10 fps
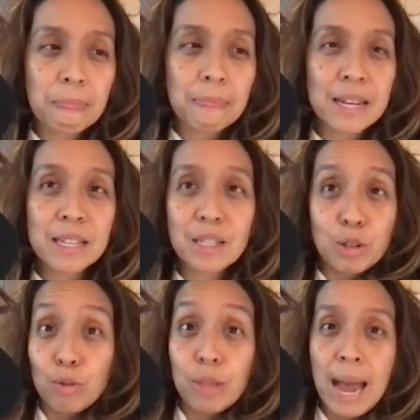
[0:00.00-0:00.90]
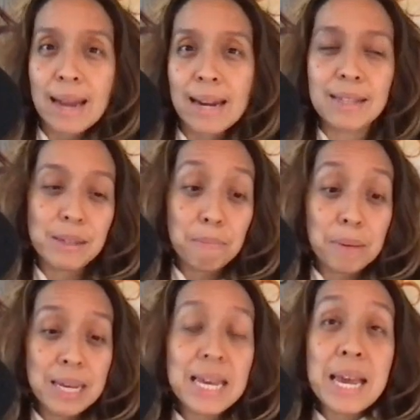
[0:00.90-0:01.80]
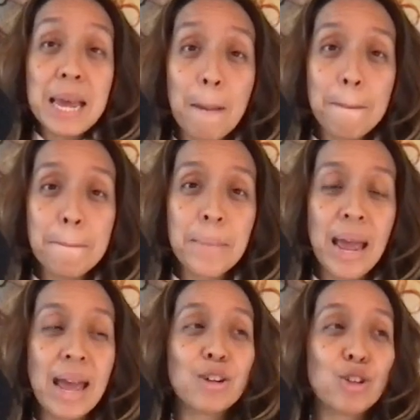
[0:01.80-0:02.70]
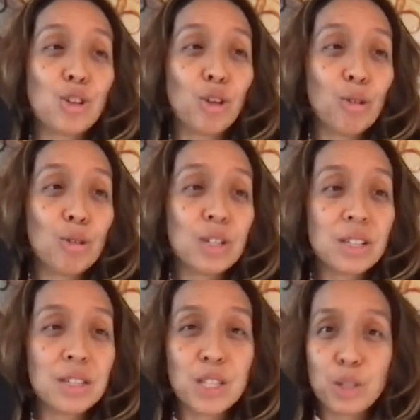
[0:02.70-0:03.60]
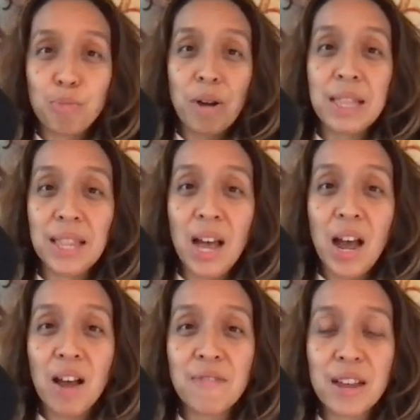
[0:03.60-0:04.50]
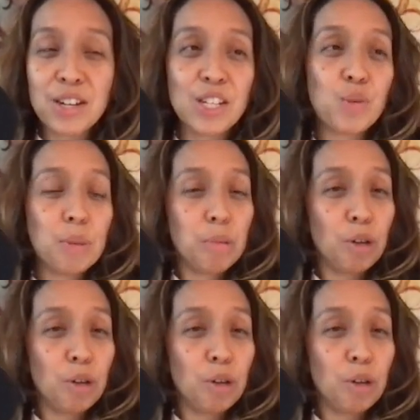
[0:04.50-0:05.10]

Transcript: is to do that, is to be him and to just spread love and teach people